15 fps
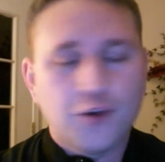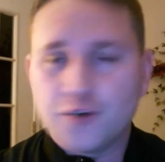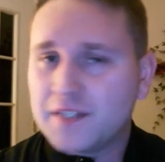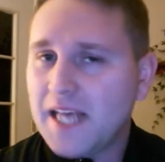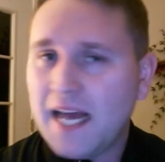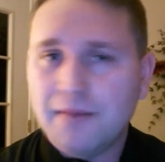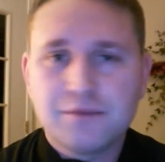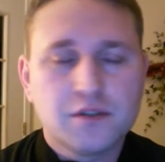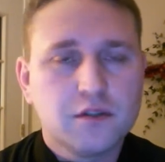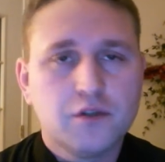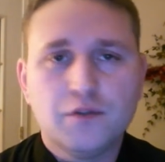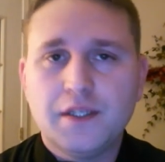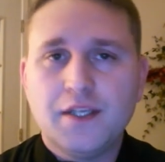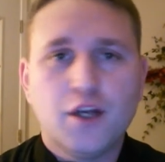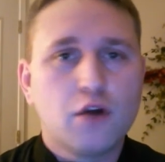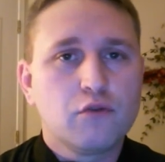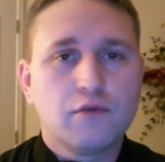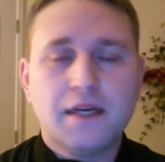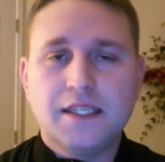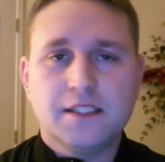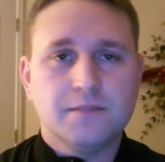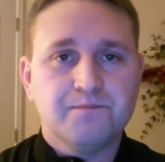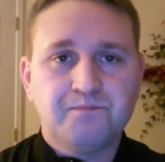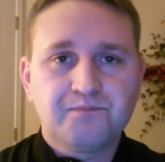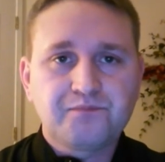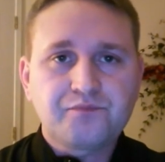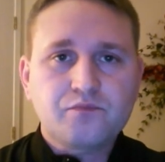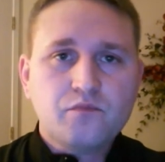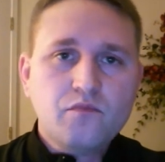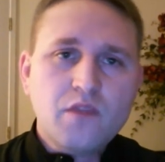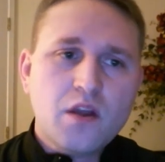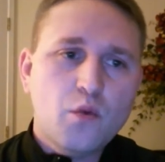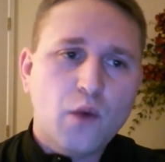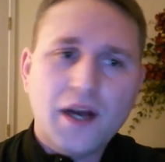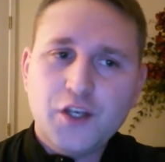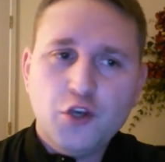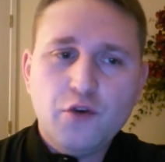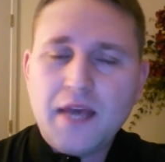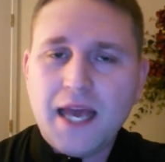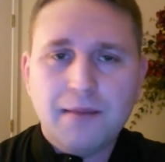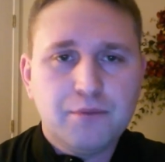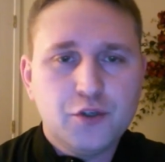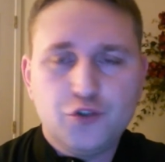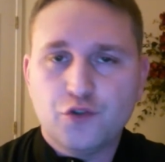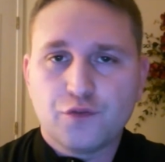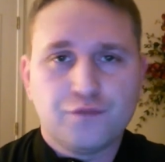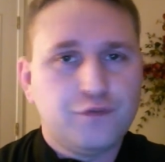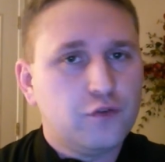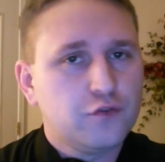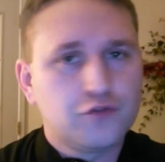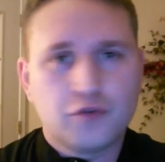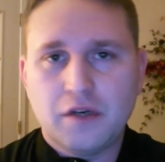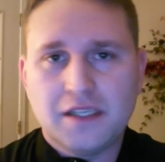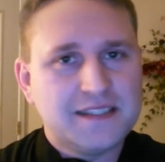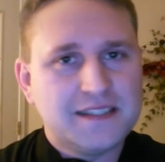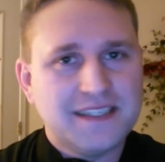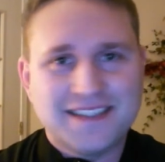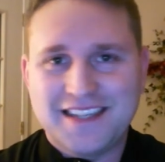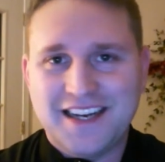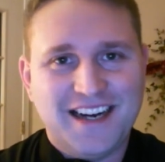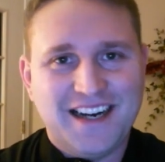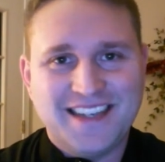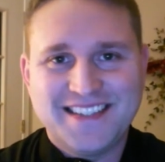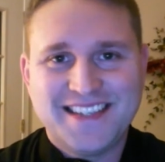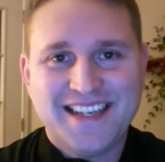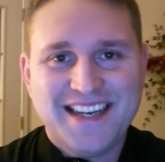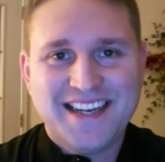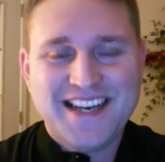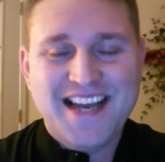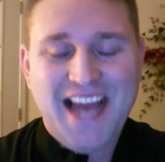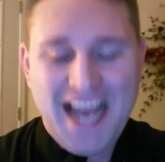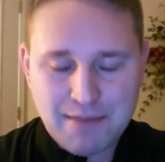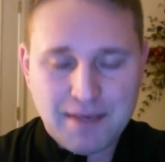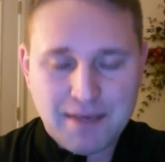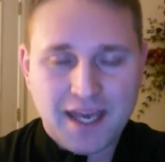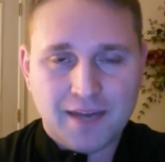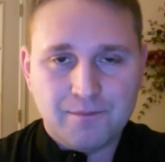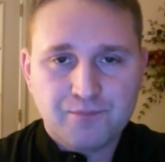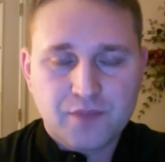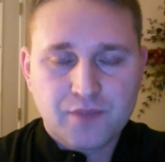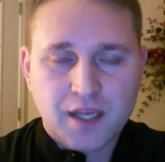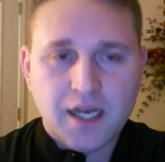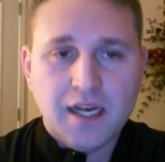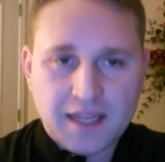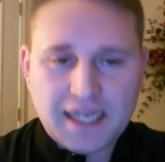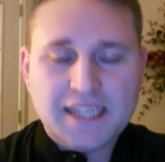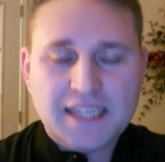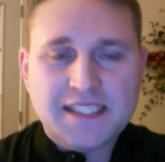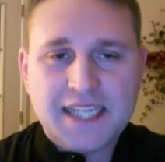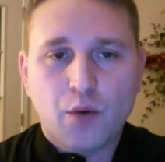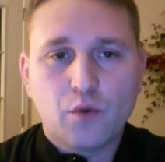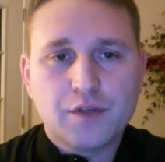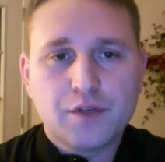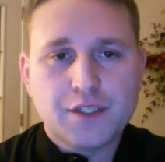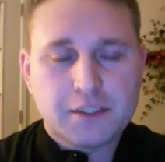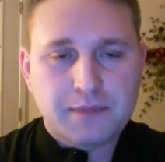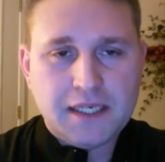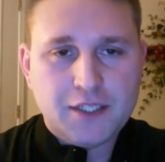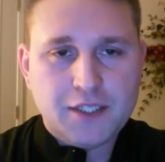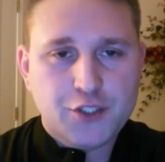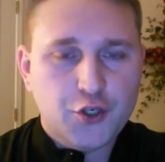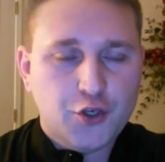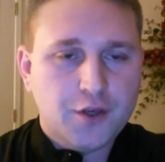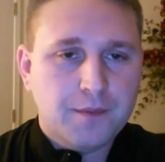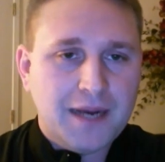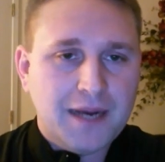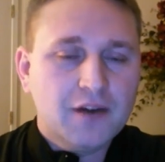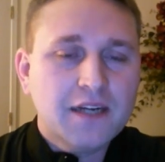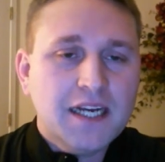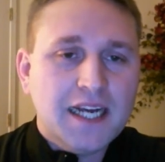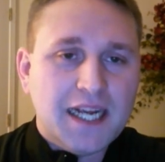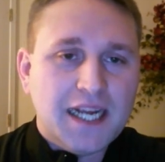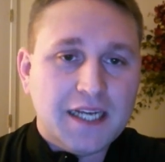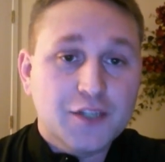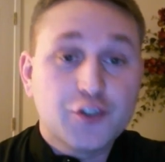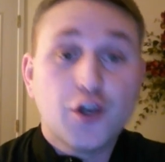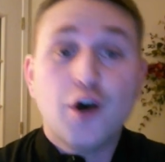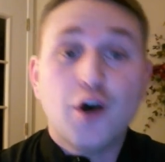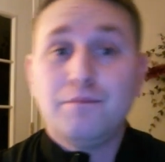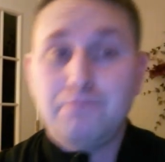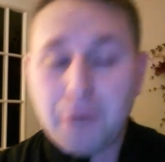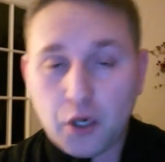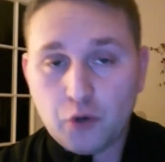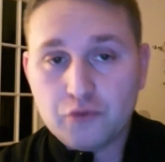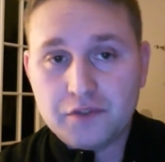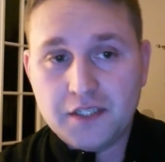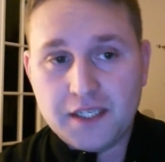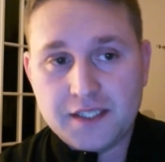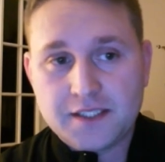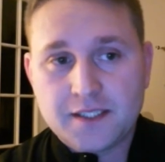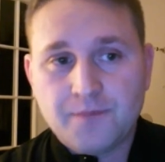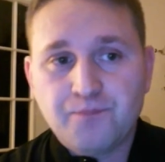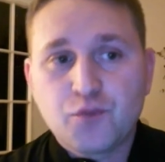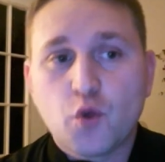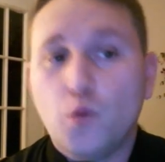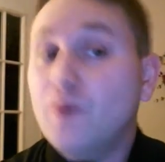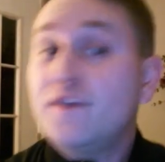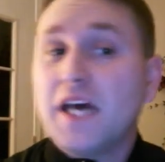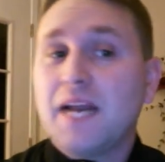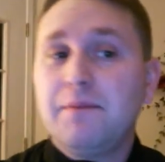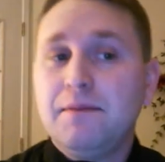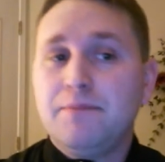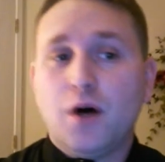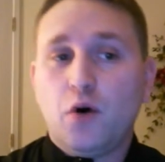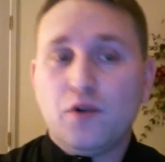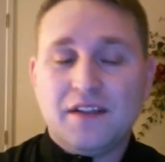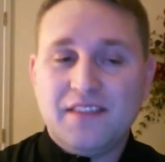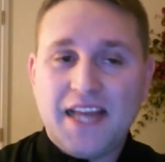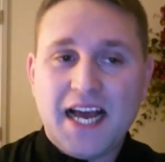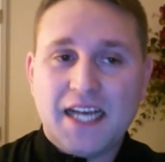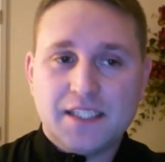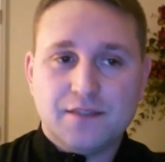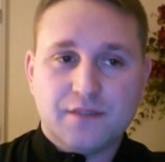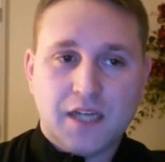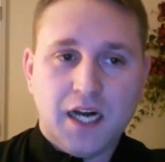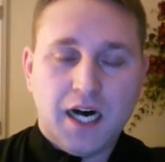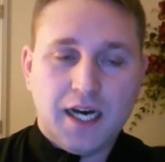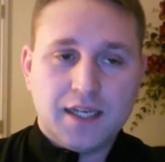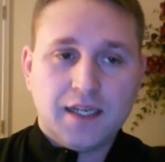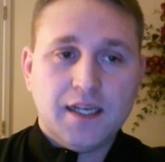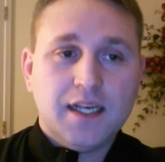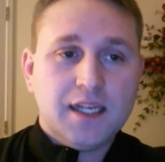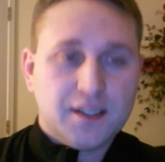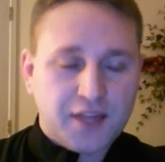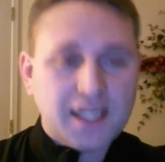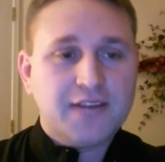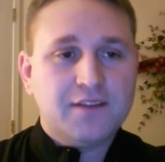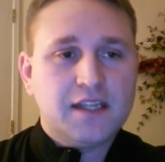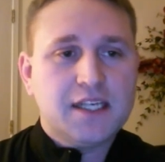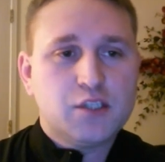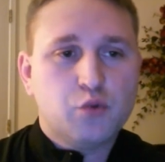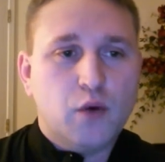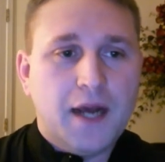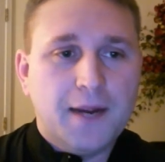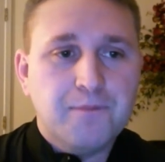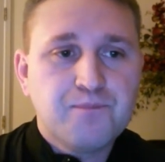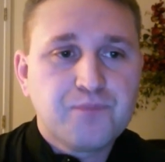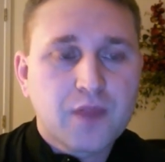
is absolutely no reason why you can't put your full trust in God. Amen. The next thing I wanted to speak to you about is boldness. We've got to be bold in the eyes of God. Think of it this way.